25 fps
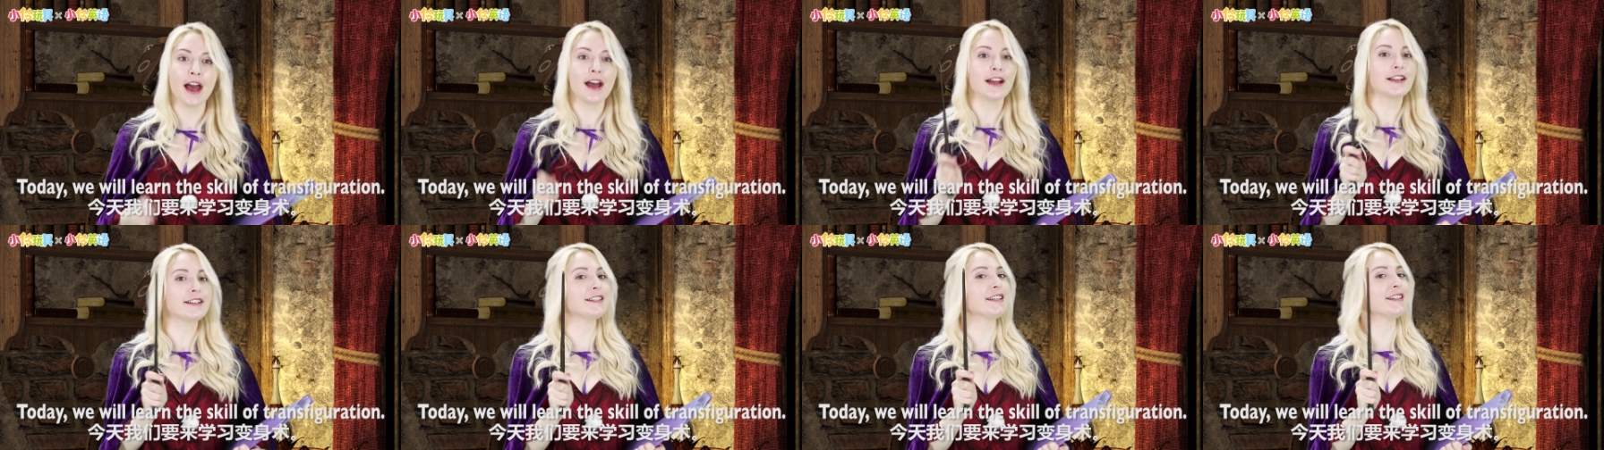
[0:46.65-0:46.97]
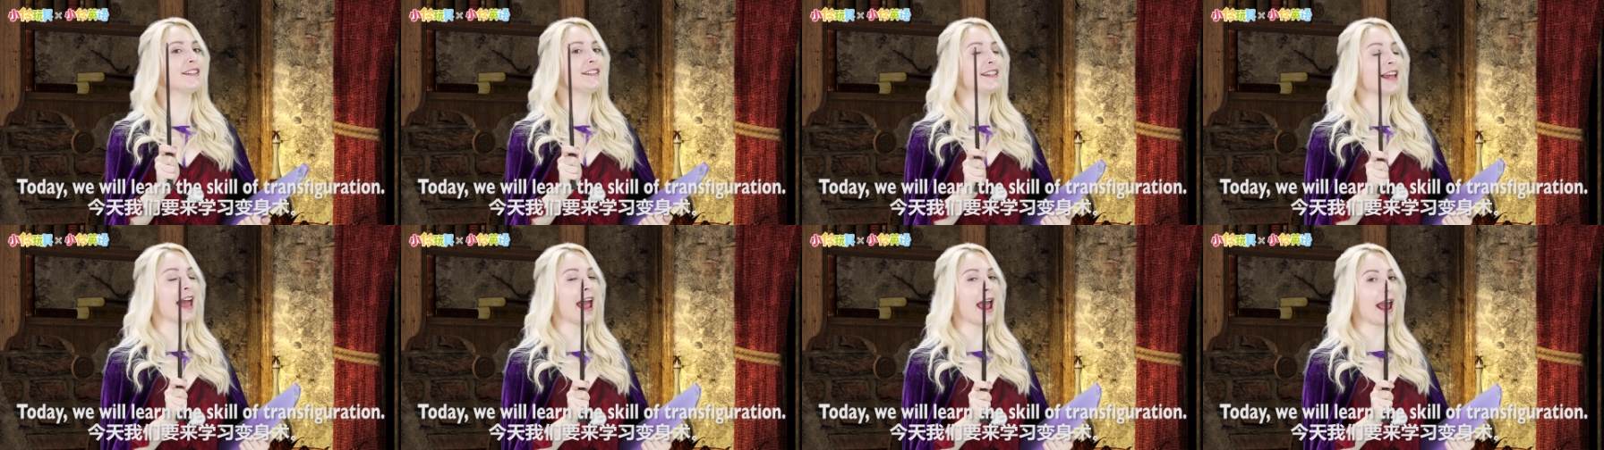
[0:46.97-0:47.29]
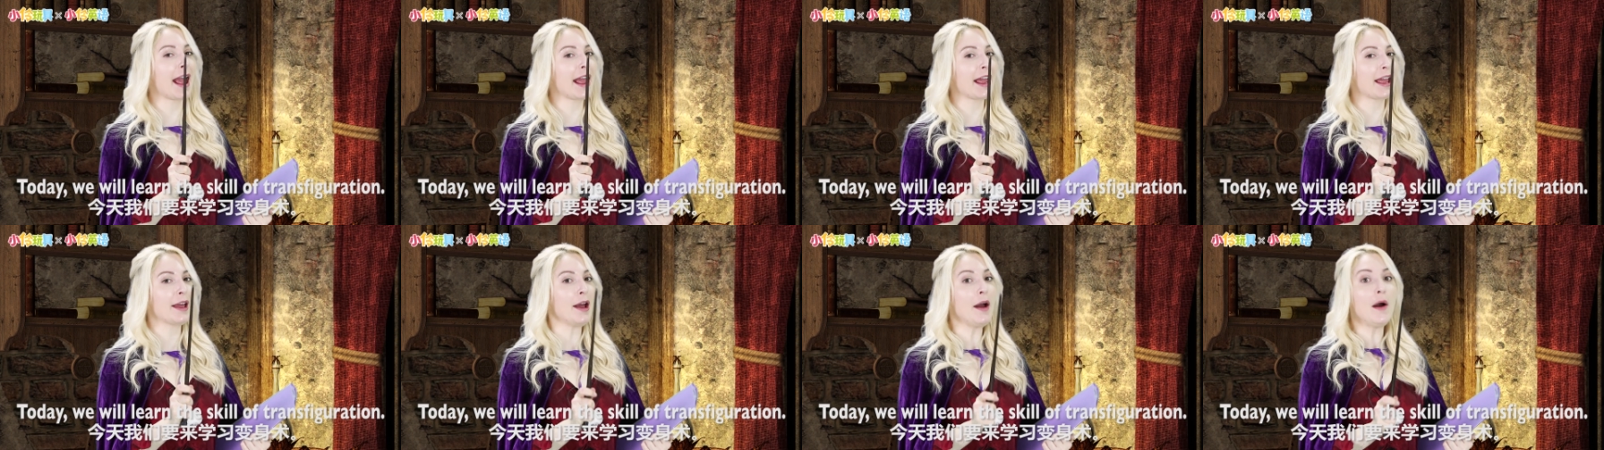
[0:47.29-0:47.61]
Today,
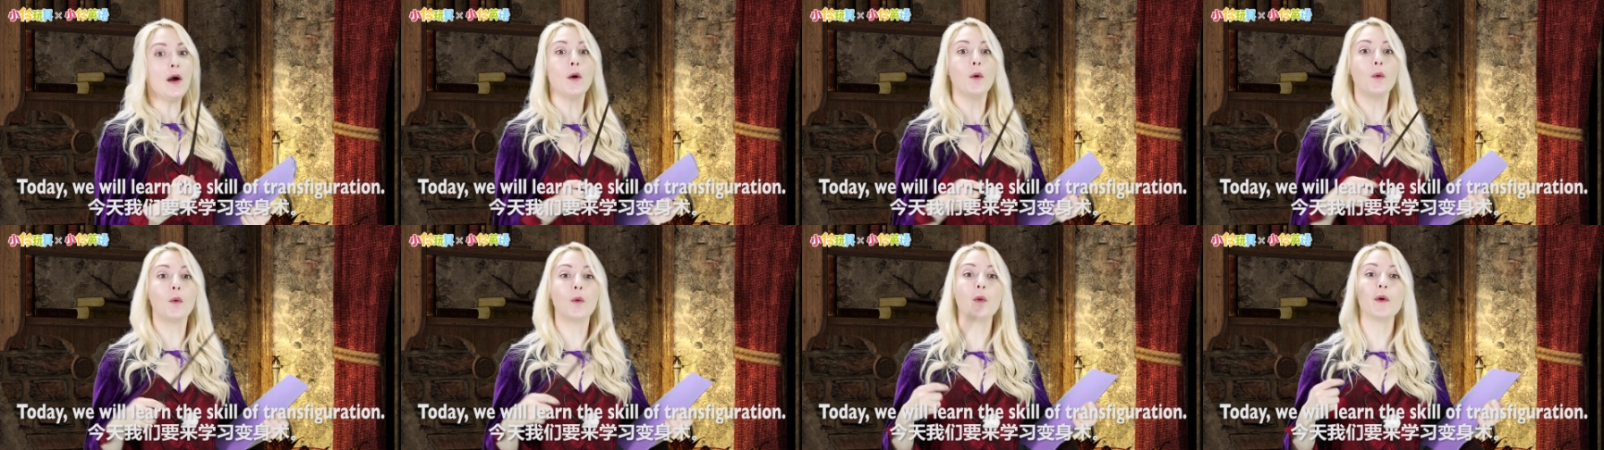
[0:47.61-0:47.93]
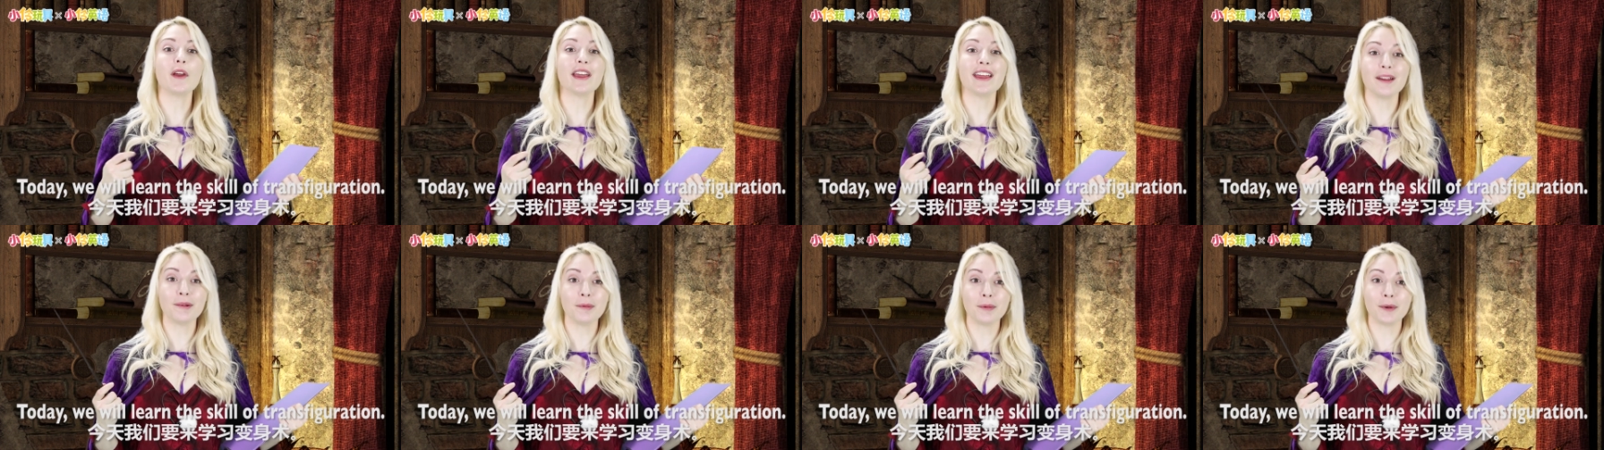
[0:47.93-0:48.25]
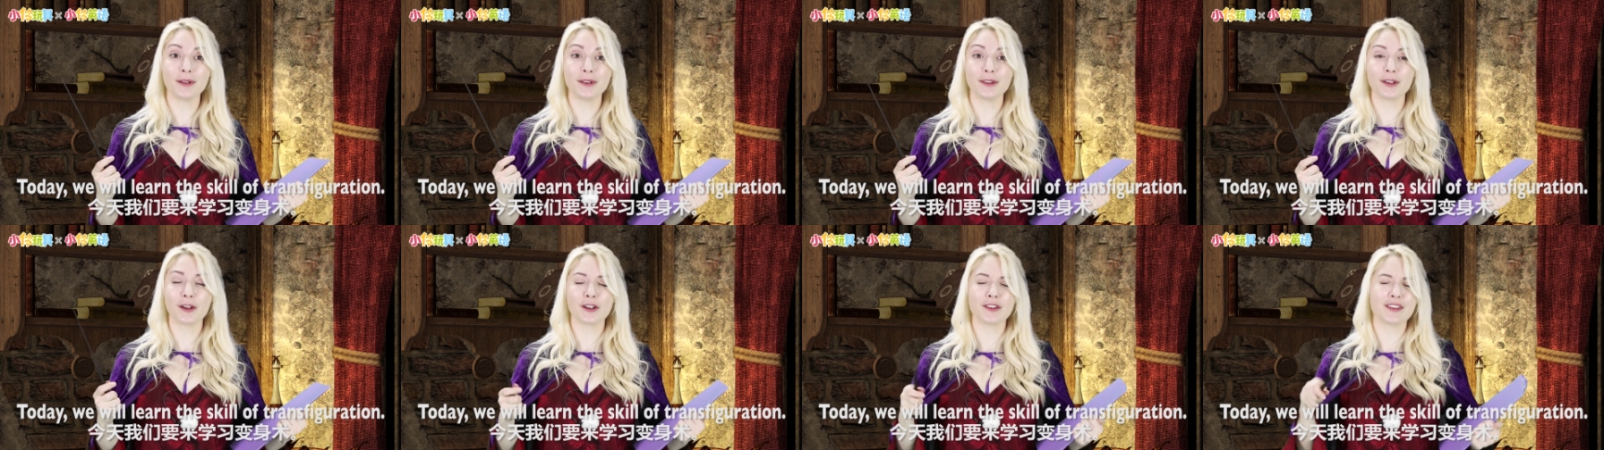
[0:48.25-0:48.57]
we will
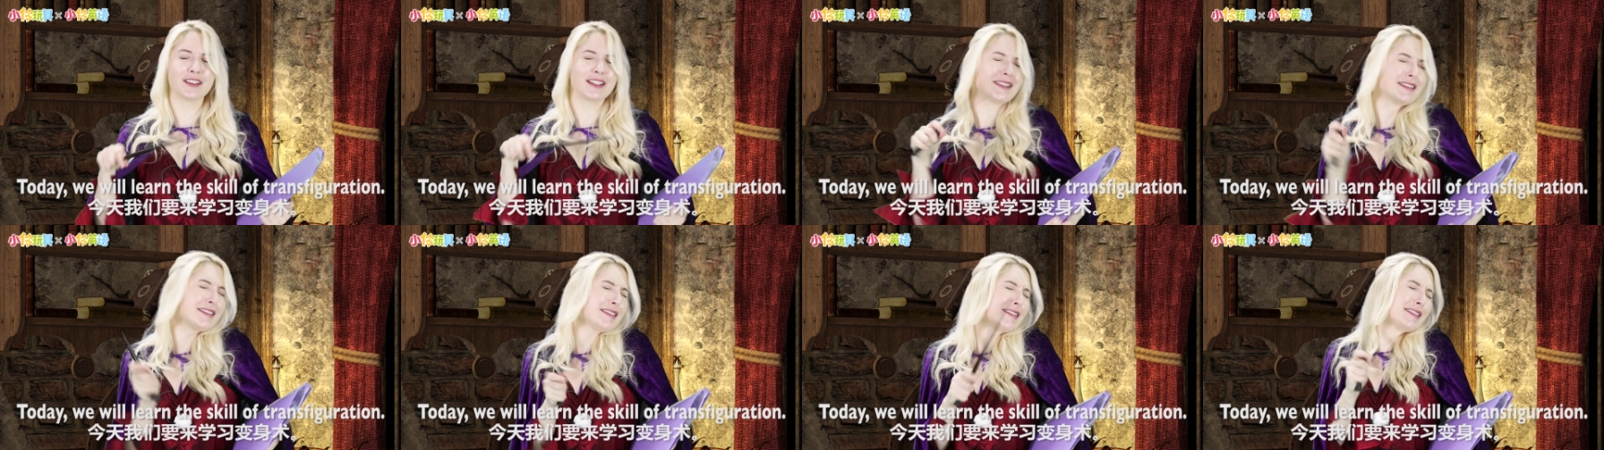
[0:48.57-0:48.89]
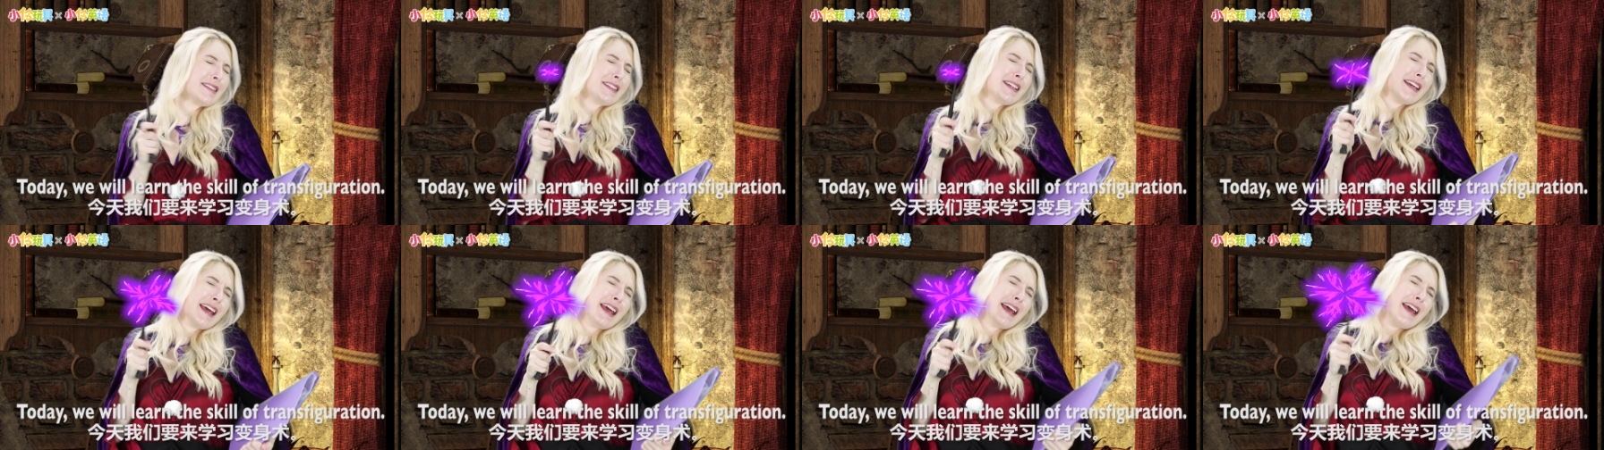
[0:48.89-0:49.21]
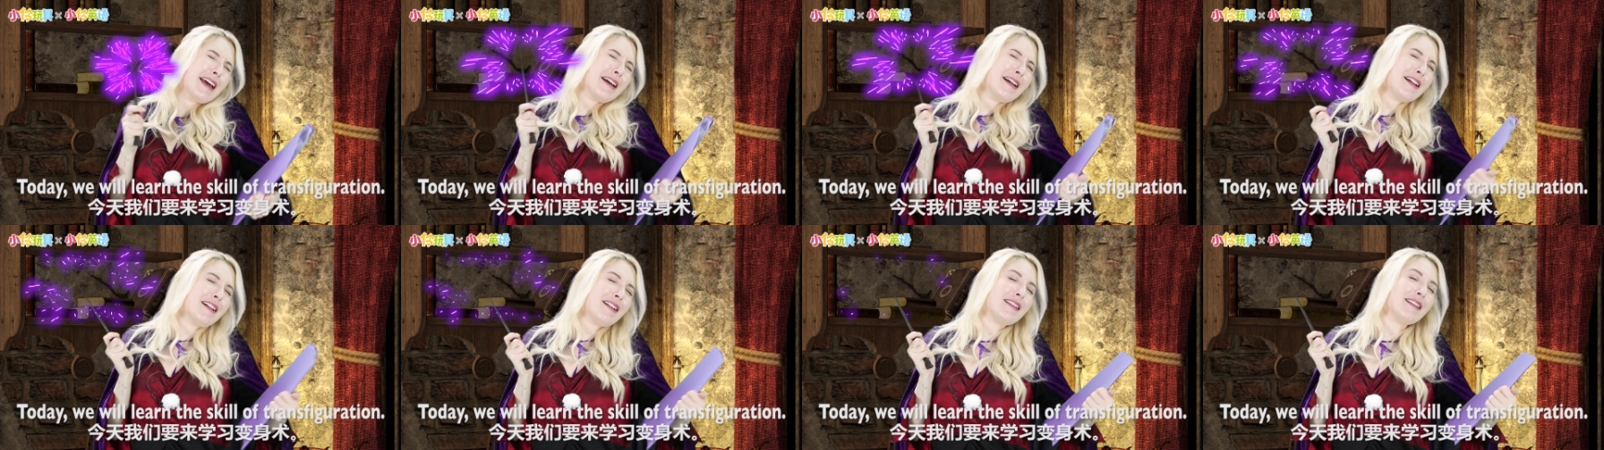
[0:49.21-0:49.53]
learn the
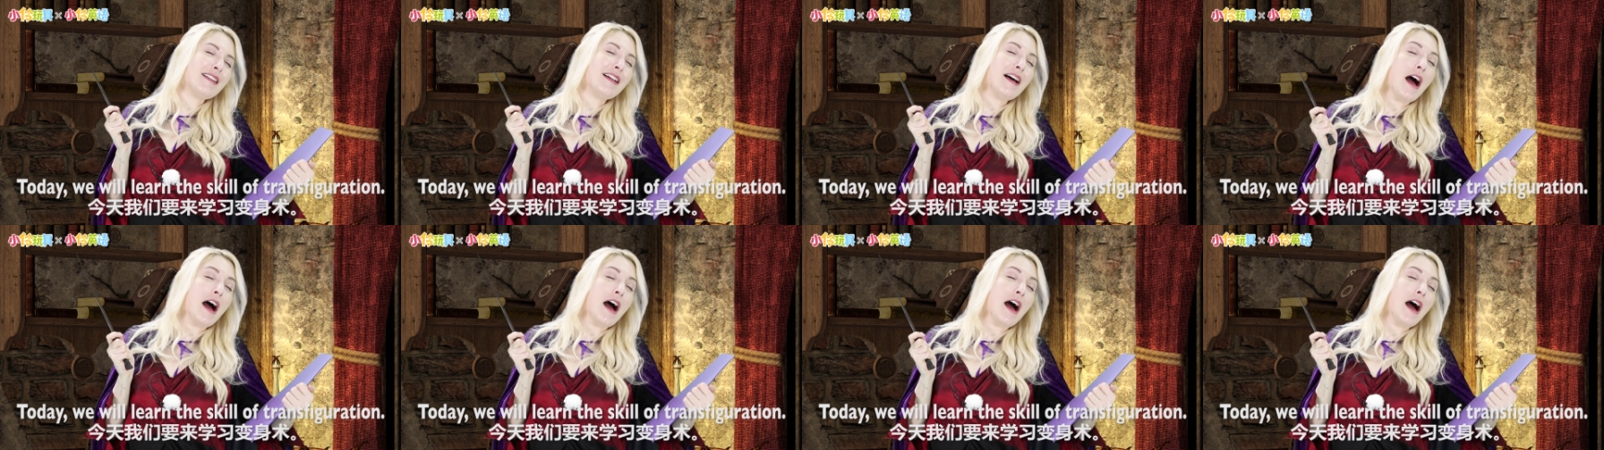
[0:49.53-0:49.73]
skill